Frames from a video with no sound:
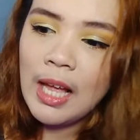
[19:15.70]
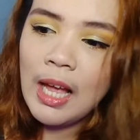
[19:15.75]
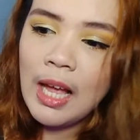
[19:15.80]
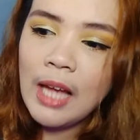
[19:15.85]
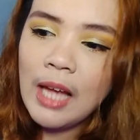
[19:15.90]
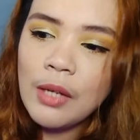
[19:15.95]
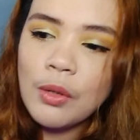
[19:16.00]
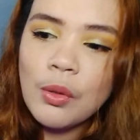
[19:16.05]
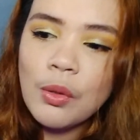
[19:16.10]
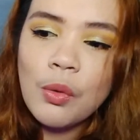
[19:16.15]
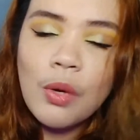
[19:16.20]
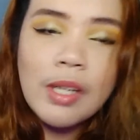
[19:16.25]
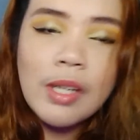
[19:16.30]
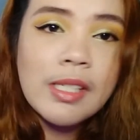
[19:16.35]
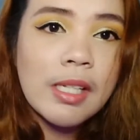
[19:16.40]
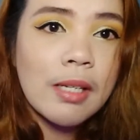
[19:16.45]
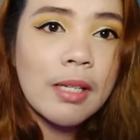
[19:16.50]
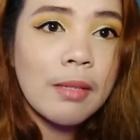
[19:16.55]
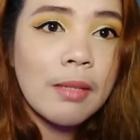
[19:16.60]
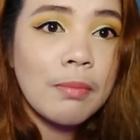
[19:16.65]
I don't know,
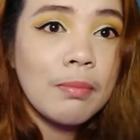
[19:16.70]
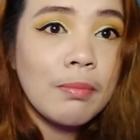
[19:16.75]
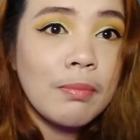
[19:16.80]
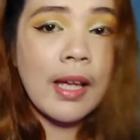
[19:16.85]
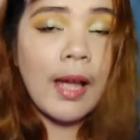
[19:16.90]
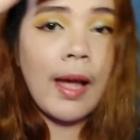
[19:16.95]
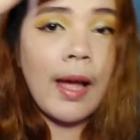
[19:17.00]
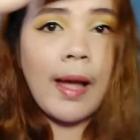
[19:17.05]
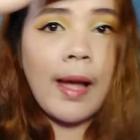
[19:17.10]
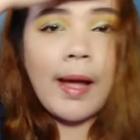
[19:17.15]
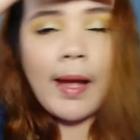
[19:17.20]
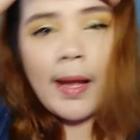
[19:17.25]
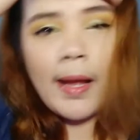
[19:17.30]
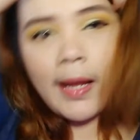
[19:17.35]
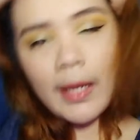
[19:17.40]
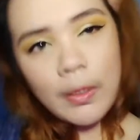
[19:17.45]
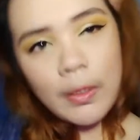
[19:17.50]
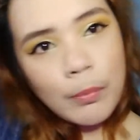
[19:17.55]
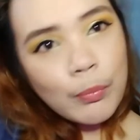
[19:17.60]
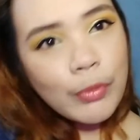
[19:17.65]
kasi I
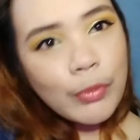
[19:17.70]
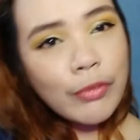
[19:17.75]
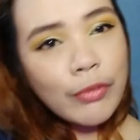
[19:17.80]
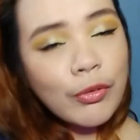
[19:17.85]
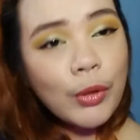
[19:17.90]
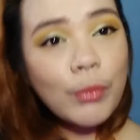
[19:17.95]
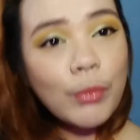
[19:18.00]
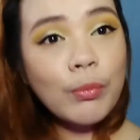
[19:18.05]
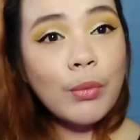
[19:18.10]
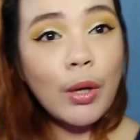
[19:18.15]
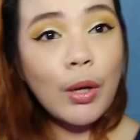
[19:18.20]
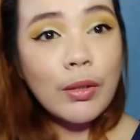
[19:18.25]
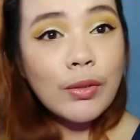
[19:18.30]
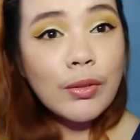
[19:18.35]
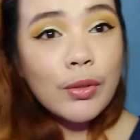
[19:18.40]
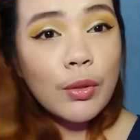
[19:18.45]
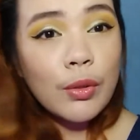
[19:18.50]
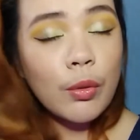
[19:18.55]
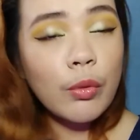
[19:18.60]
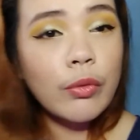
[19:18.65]
prefer
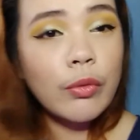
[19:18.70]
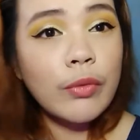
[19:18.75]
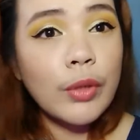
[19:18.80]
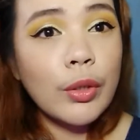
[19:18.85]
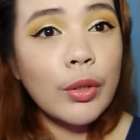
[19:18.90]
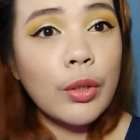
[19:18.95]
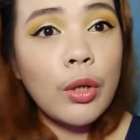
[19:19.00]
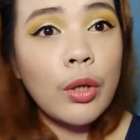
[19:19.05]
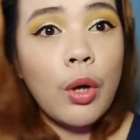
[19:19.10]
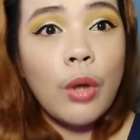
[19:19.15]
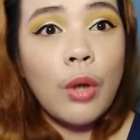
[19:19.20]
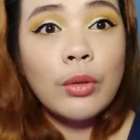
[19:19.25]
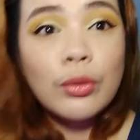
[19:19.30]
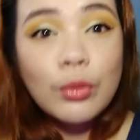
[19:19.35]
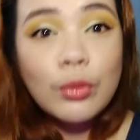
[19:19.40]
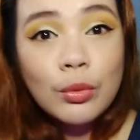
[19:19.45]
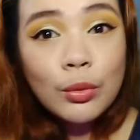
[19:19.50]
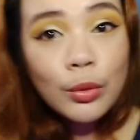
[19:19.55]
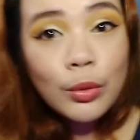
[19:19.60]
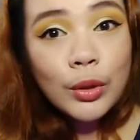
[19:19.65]
bronzer over
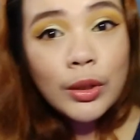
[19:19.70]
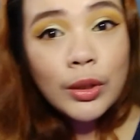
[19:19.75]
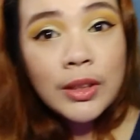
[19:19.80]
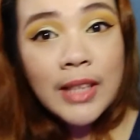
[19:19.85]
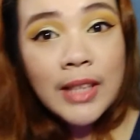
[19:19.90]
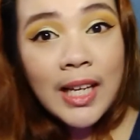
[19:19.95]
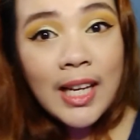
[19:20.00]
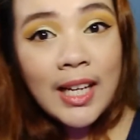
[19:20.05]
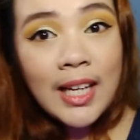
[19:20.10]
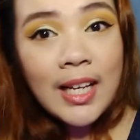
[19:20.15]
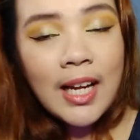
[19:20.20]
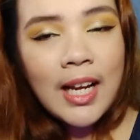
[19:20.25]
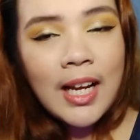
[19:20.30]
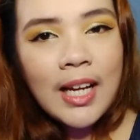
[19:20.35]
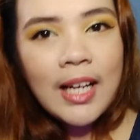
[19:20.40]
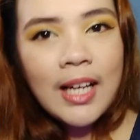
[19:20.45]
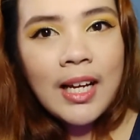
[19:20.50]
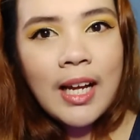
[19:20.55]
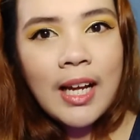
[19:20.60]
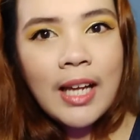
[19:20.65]
contour talaga.
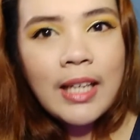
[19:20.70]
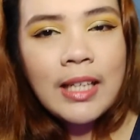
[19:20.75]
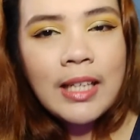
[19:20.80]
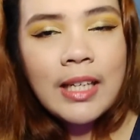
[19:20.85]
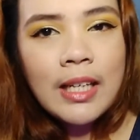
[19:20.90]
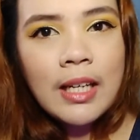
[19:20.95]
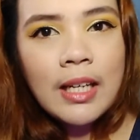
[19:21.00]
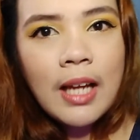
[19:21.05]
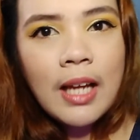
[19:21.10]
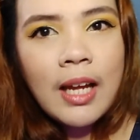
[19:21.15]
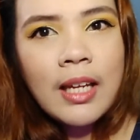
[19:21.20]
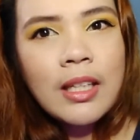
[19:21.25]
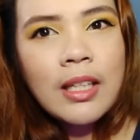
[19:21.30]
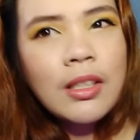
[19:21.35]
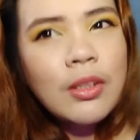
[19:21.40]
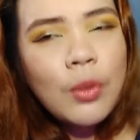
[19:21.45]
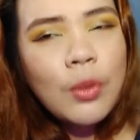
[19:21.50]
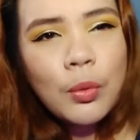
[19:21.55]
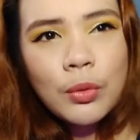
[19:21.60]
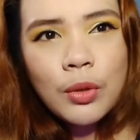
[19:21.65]
I
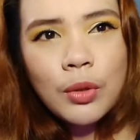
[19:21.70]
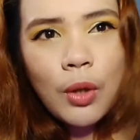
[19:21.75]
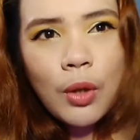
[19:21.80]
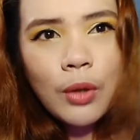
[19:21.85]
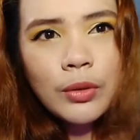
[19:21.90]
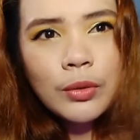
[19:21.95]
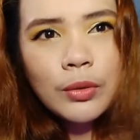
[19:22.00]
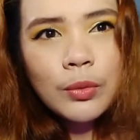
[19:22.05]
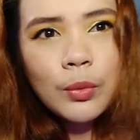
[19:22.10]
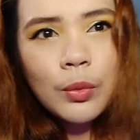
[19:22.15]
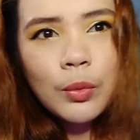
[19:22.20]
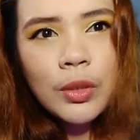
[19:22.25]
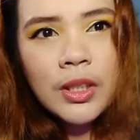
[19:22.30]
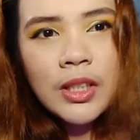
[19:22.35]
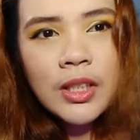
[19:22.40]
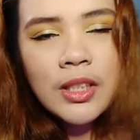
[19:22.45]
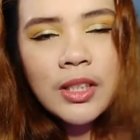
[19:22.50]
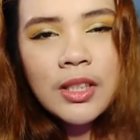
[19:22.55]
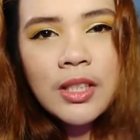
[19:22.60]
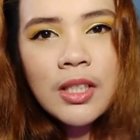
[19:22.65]
don't
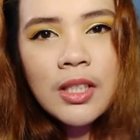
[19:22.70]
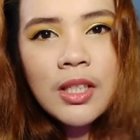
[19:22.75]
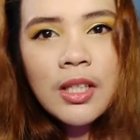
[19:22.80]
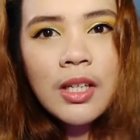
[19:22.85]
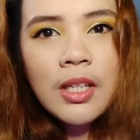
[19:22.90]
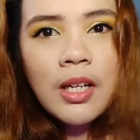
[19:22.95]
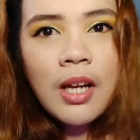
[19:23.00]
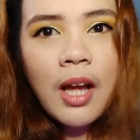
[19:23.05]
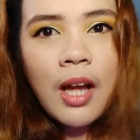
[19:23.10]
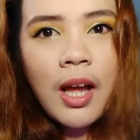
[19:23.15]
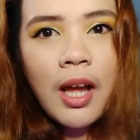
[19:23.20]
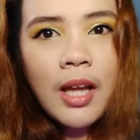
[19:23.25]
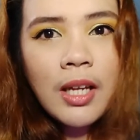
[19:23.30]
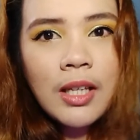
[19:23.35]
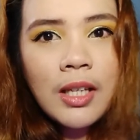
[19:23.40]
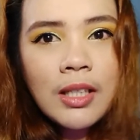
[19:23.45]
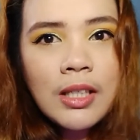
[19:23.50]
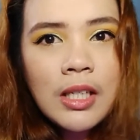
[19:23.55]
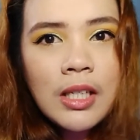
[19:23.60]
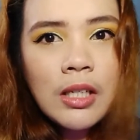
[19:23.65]
contour. I
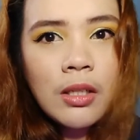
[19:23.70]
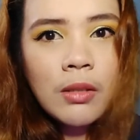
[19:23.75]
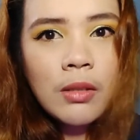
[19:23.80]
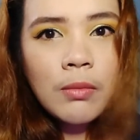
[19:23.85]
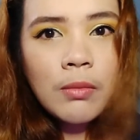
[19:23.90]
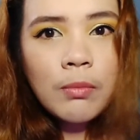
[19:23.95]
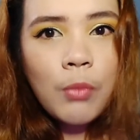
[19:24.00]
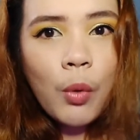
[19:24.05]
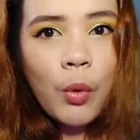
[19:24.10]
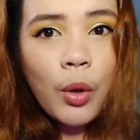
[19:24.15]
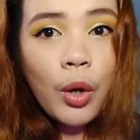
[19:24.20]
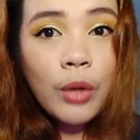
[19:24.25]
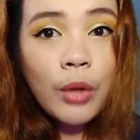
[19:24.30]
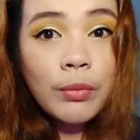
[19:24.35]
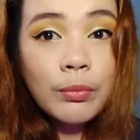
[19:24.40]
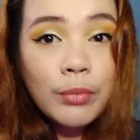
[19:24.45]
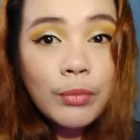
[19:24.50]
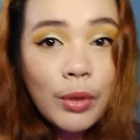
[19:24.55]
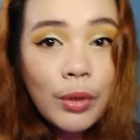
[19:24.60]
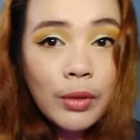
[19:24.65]
lean more on
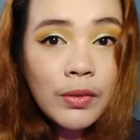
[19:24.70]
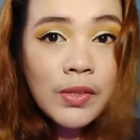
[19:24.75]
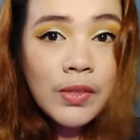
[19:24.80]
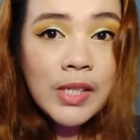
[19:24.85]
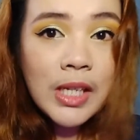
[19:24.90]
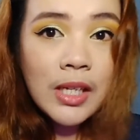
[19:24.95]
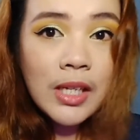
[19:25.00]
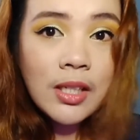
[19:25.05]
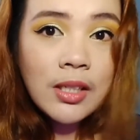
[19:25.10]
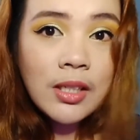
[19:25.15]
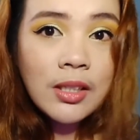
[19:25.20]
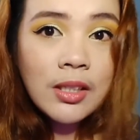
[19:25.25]
bronzing